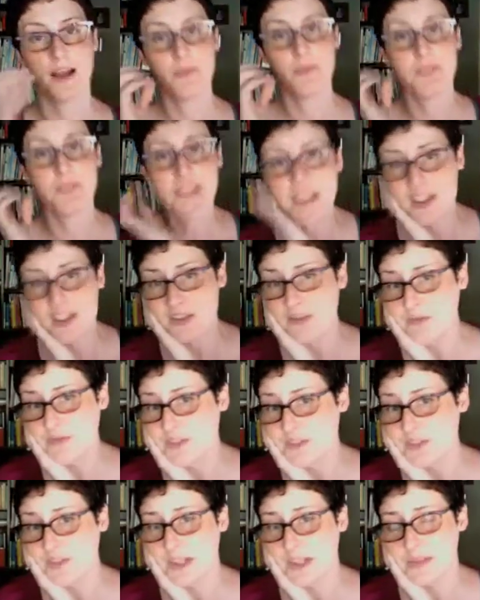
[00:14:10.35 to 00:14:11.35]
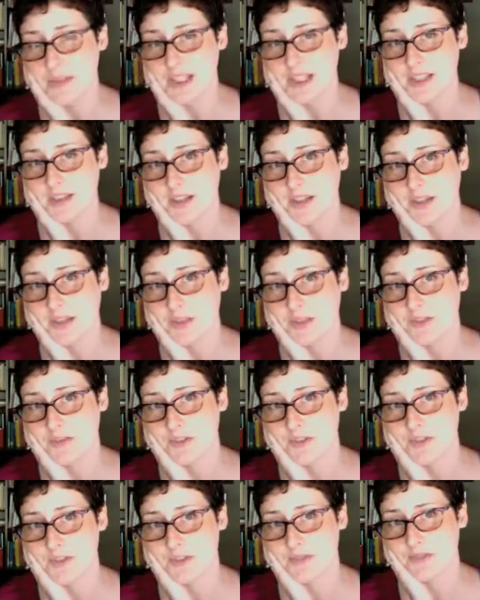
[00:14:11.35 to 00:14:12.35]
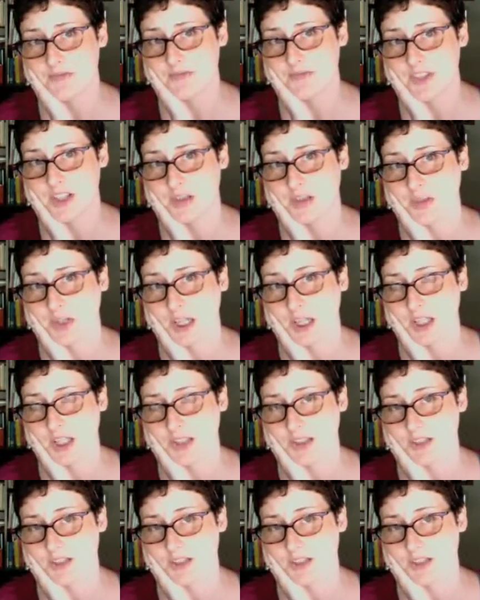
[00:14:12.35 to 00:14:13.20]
Thank you for joining me on my first video blog.